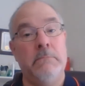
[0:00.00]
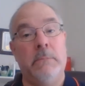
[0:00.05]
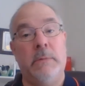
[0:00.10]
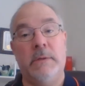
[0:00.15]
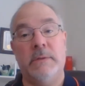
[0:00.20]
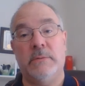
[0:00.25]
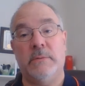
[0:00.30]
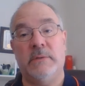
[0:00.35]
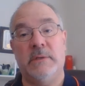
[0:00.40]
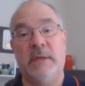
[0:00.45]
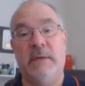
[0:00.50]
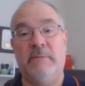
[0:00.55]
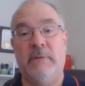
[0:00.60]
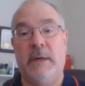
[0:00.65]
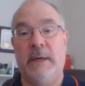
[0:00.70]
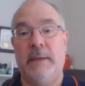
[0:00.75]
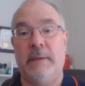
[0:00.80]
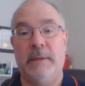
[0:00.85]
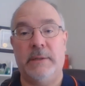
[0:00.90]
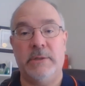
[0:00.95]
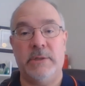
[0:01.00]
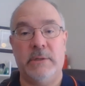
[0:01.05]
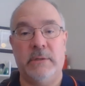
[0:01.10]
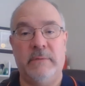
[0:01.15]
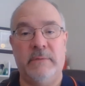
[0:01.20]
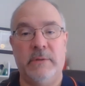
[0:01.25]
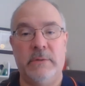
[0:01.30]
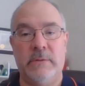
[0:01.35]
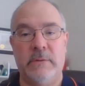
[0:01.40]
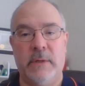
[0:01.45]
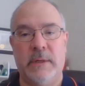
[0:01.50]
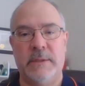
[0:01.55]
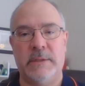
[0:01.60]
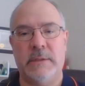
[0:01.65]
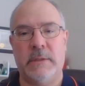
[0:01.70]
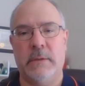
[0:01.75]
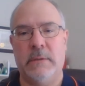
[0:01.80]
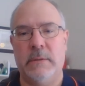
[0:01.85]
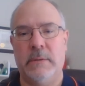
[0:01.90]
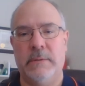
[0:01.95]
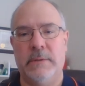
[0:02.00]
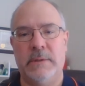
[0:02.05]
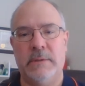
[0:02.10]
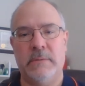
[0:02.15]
This was a violation of the dress code.